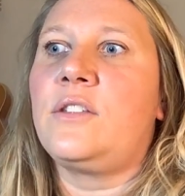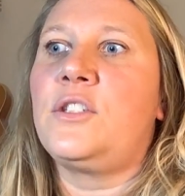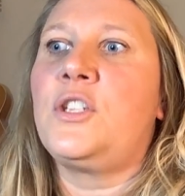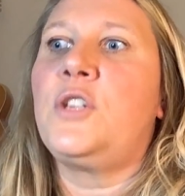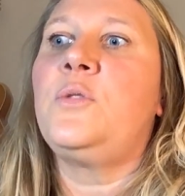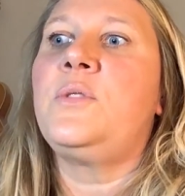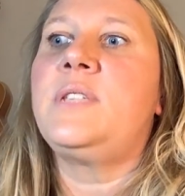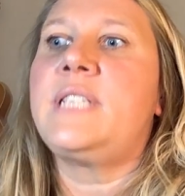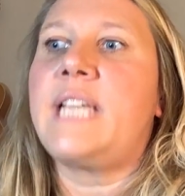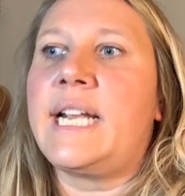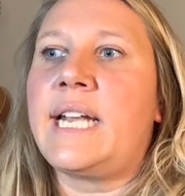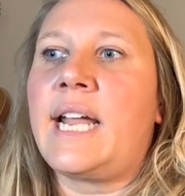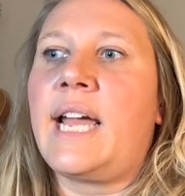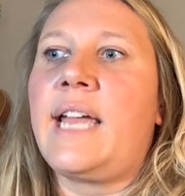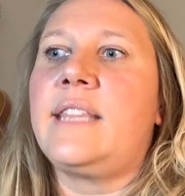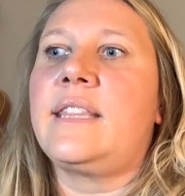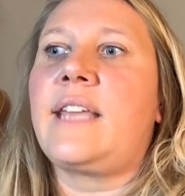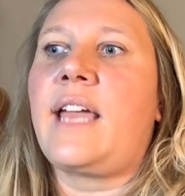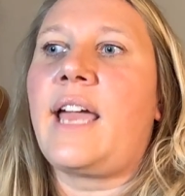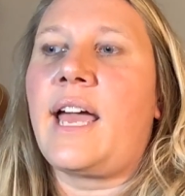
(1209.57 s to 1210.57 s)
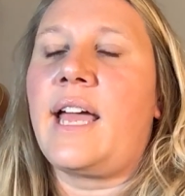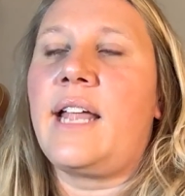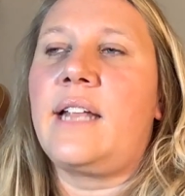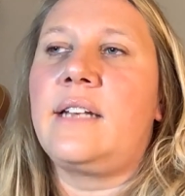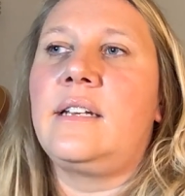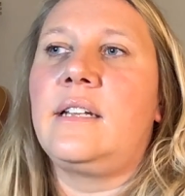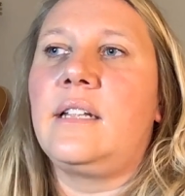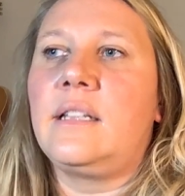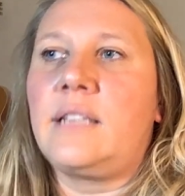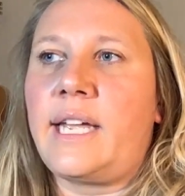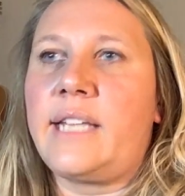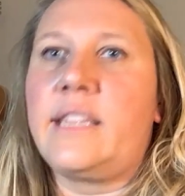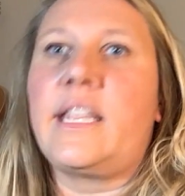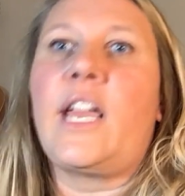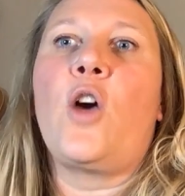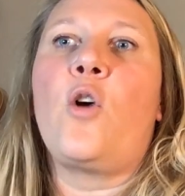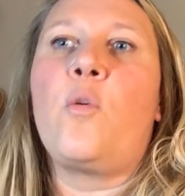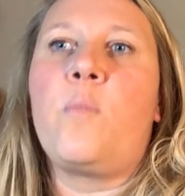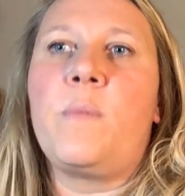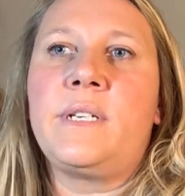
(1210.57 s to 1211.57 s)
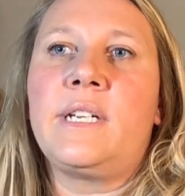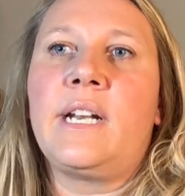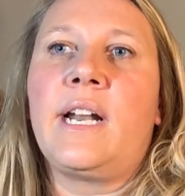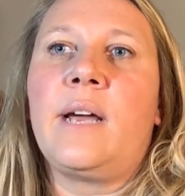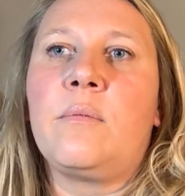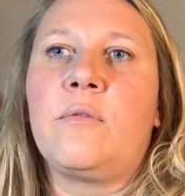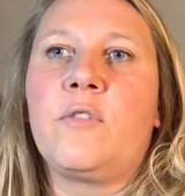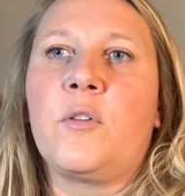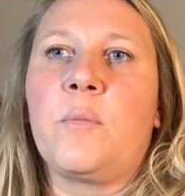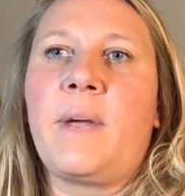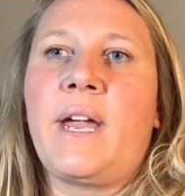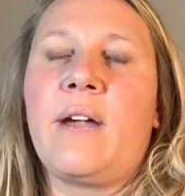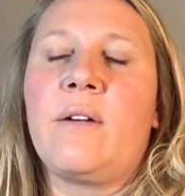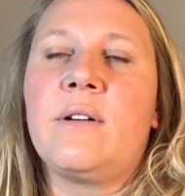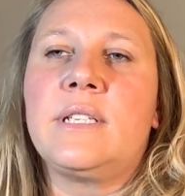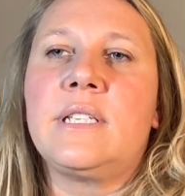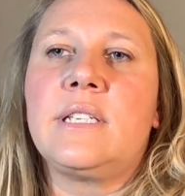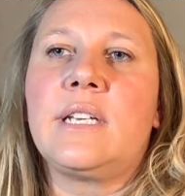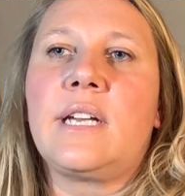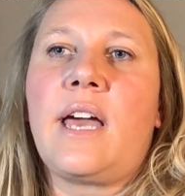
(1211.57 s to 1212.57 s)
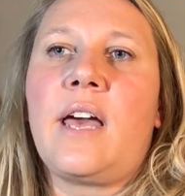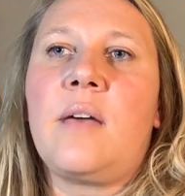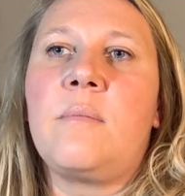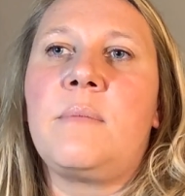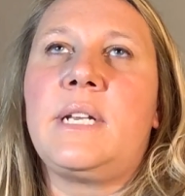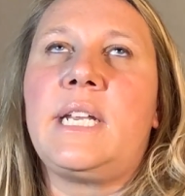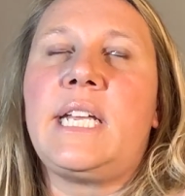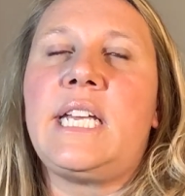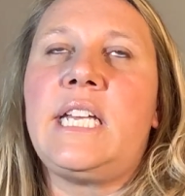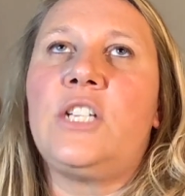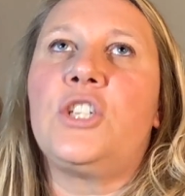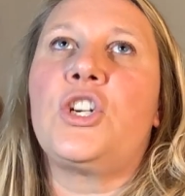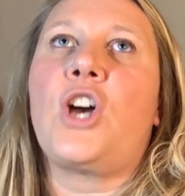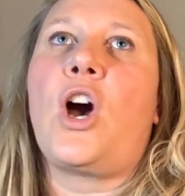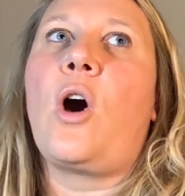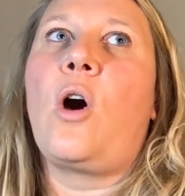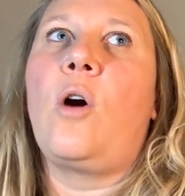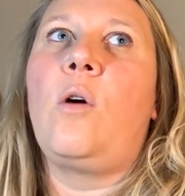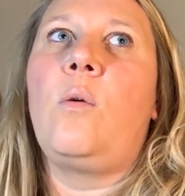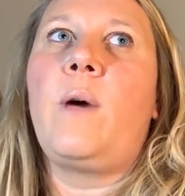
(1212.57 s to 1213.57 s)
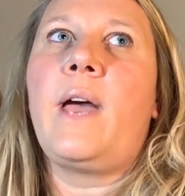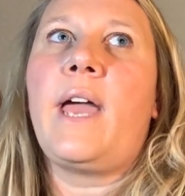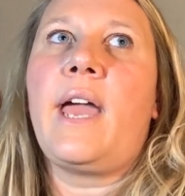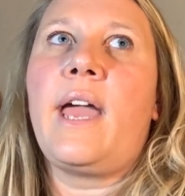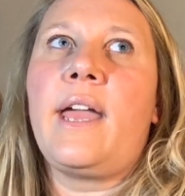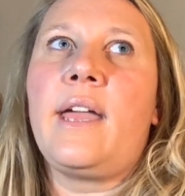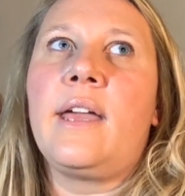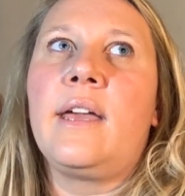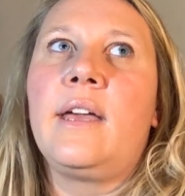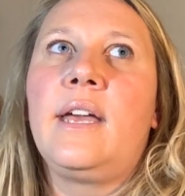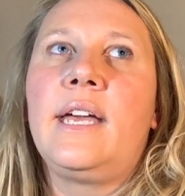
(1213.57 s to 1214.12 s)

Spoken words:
Tuesday night, they opened it up for parents to come, and each hallway